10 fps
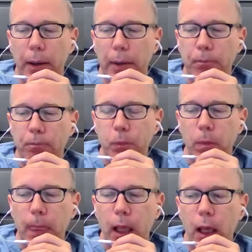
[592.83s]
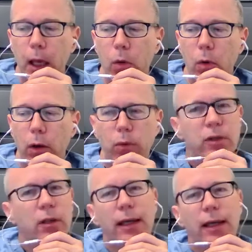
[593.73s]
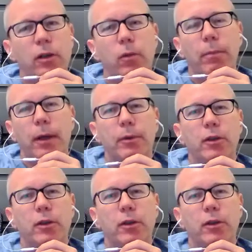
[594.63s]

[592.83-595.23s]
Now, we still actually